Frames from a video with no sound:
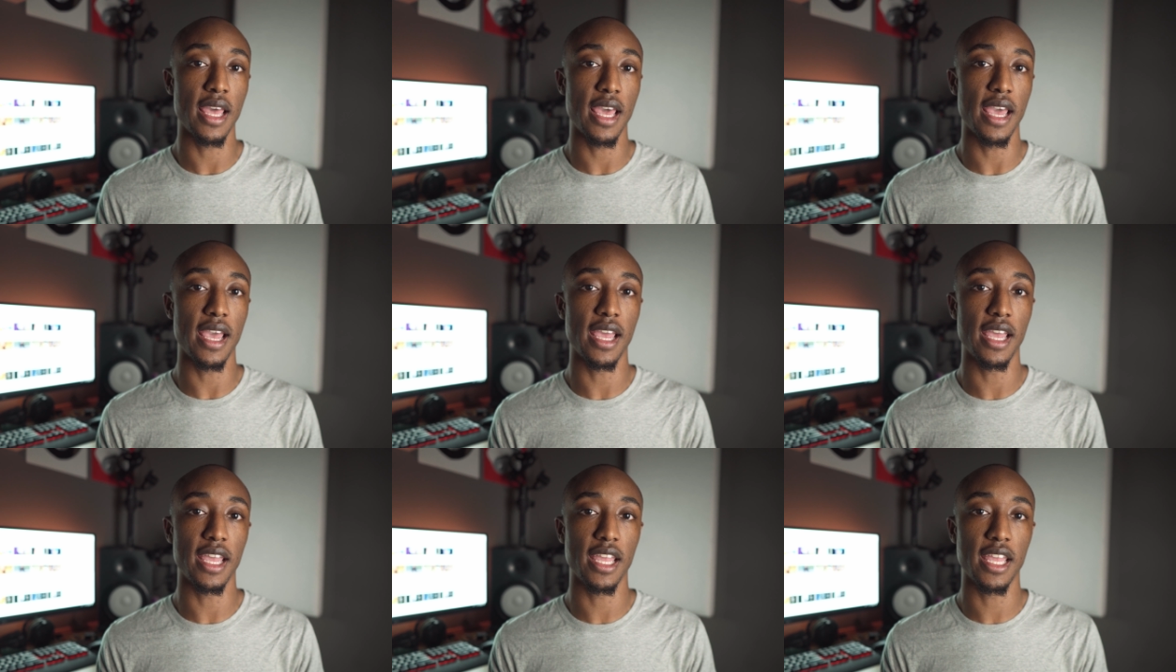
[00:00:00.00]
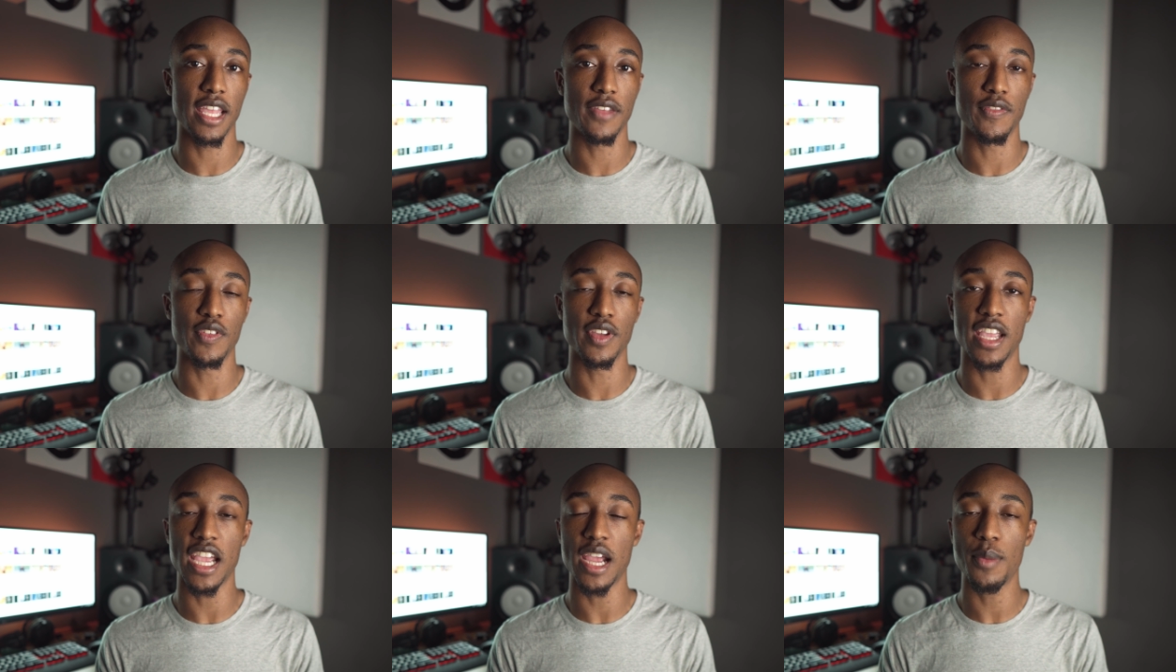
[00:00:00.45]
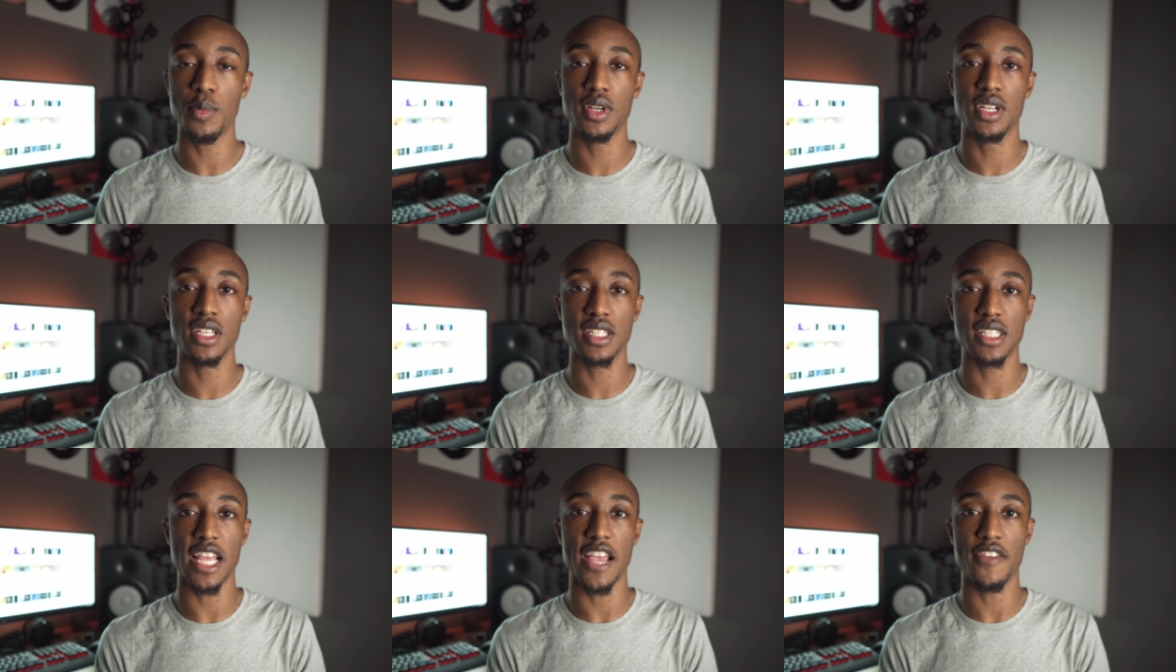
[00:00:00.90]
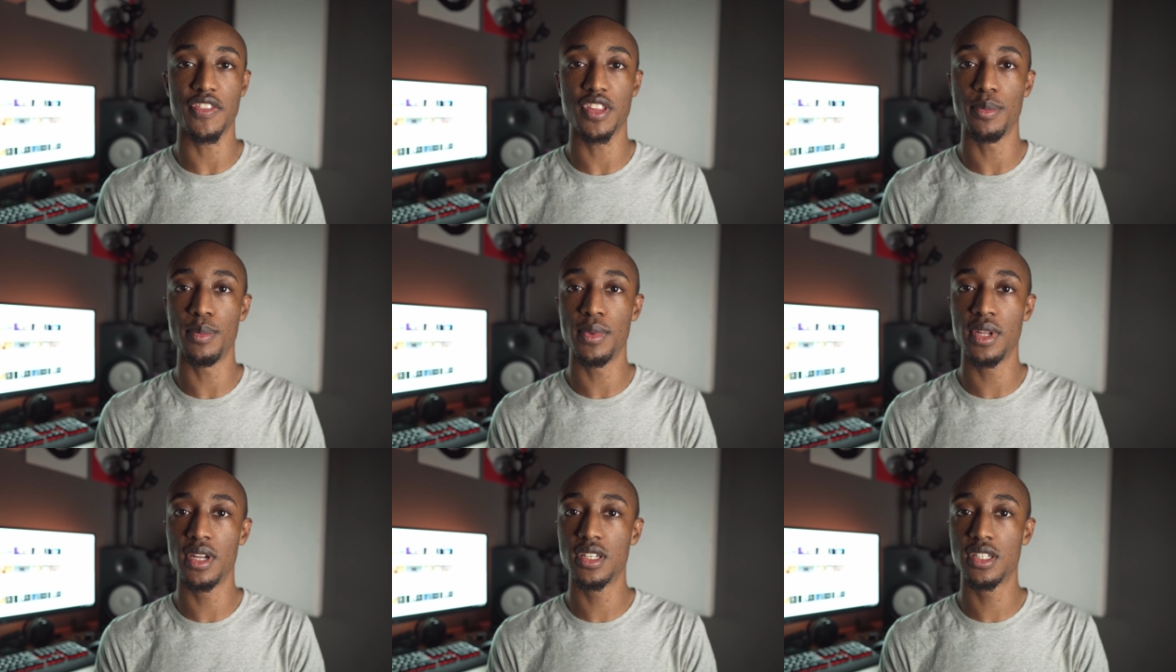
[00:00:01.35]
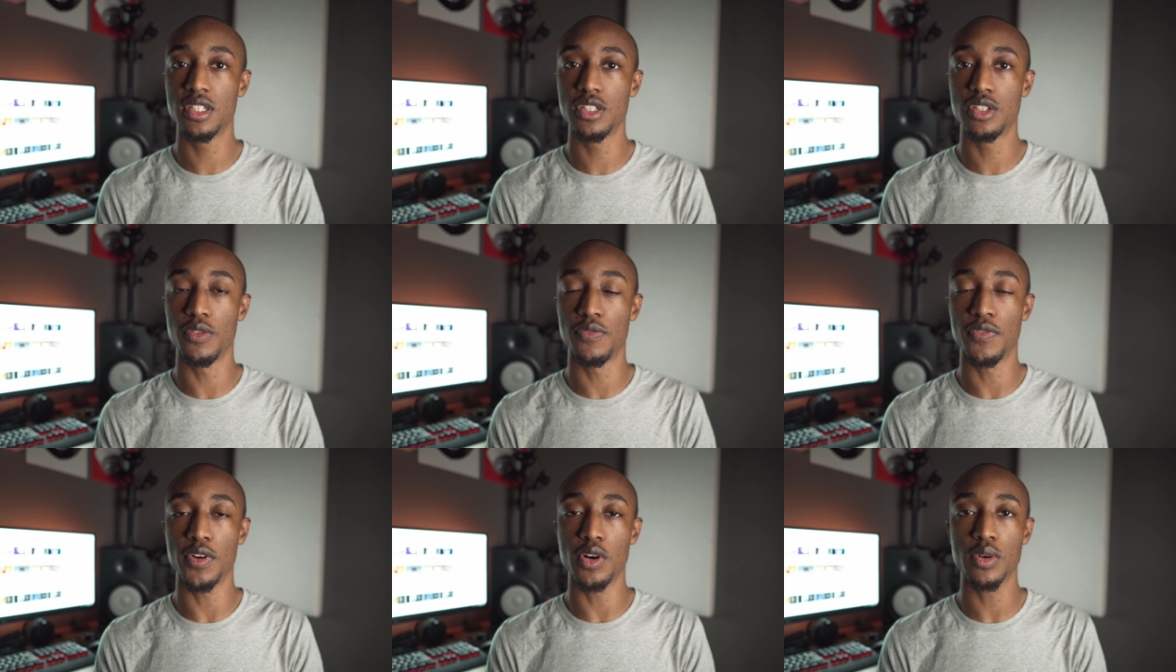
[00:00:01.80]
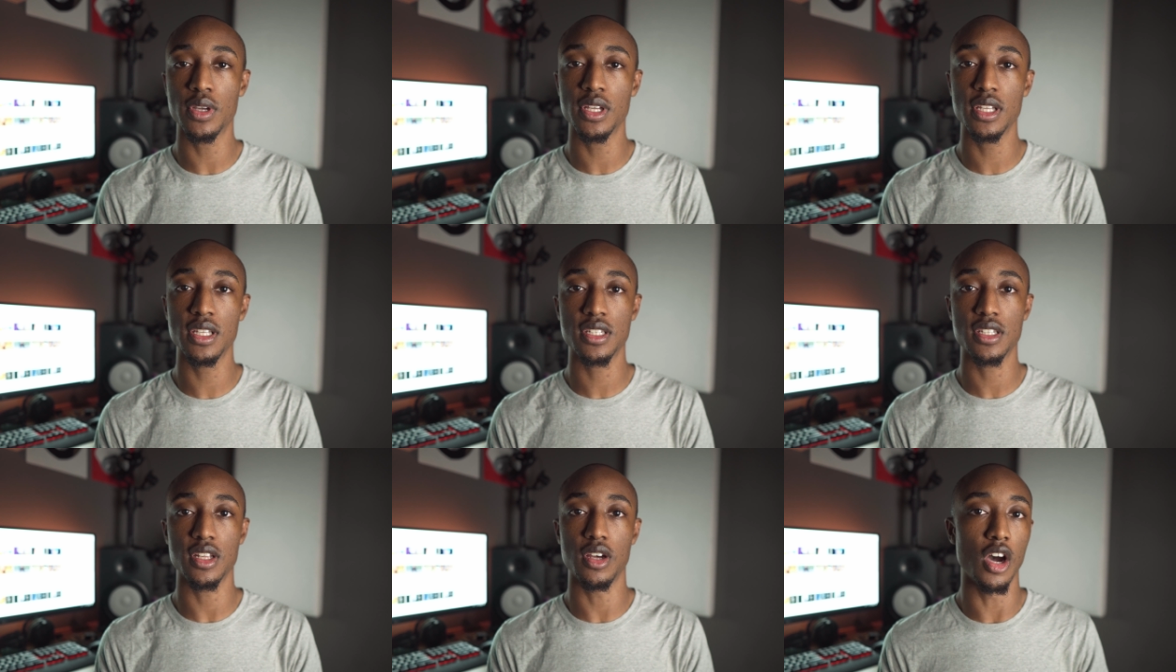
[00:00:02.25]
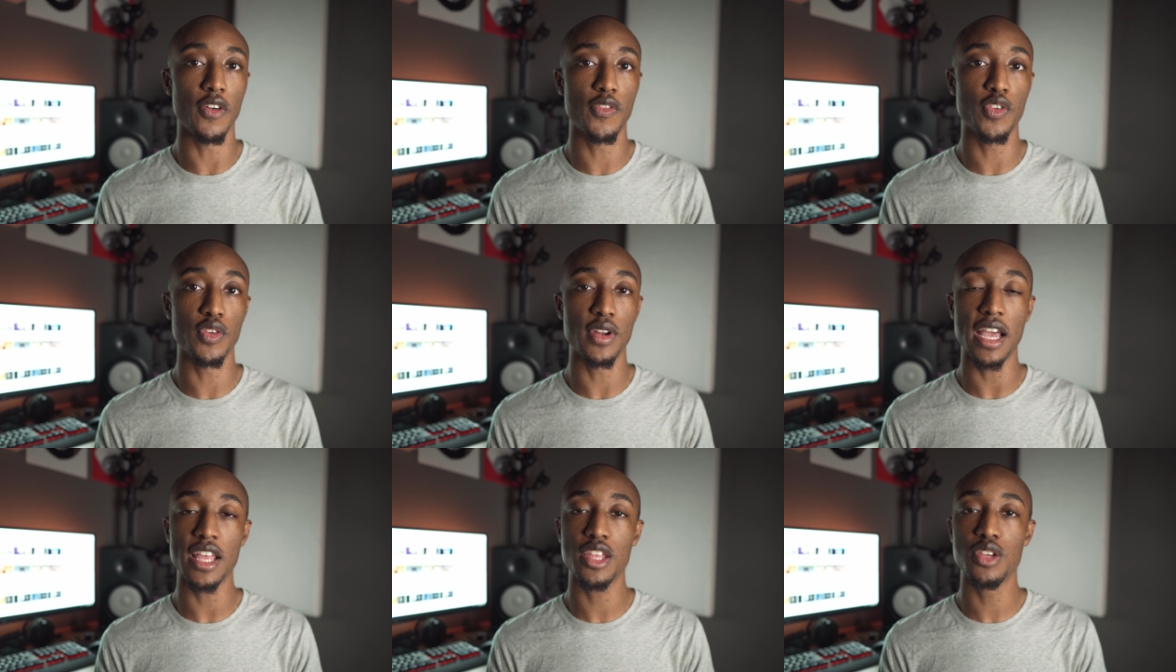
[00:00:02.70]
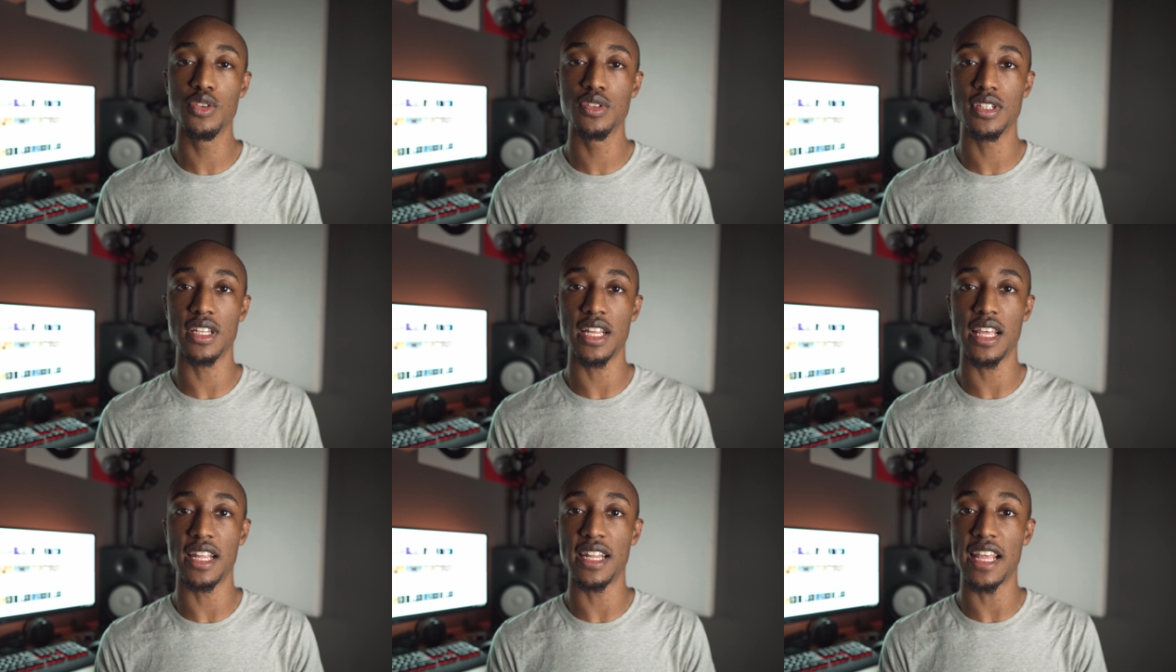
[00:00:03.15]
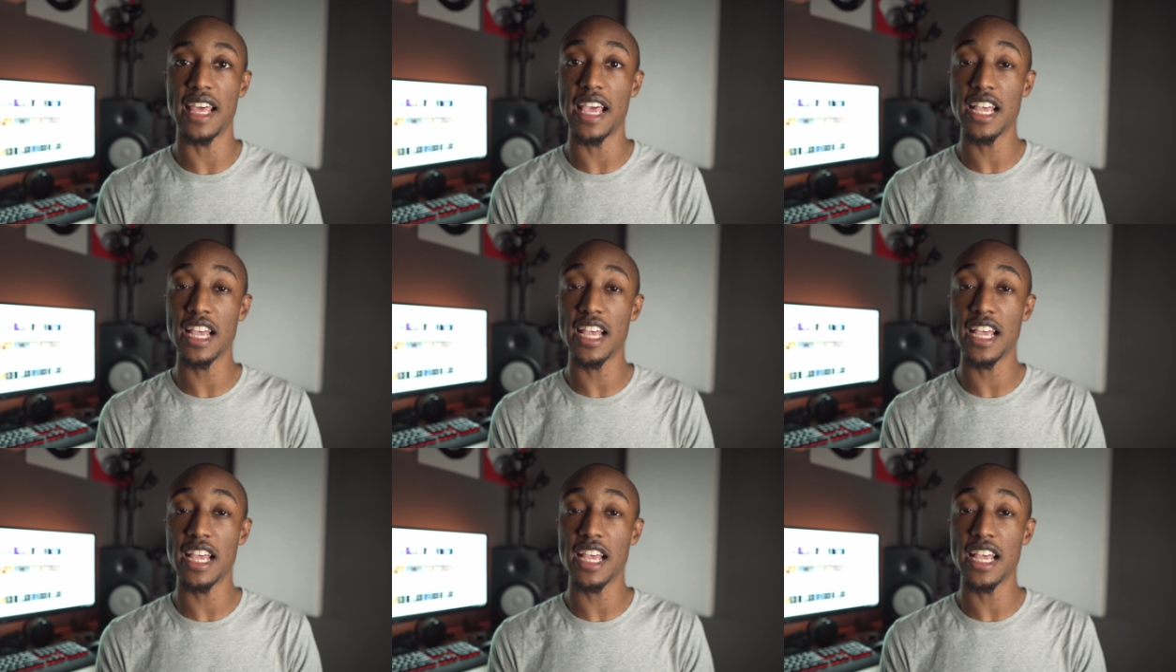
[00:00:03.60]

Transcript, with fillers: And if your camera doesn't have the ability to focus, or if you're not using an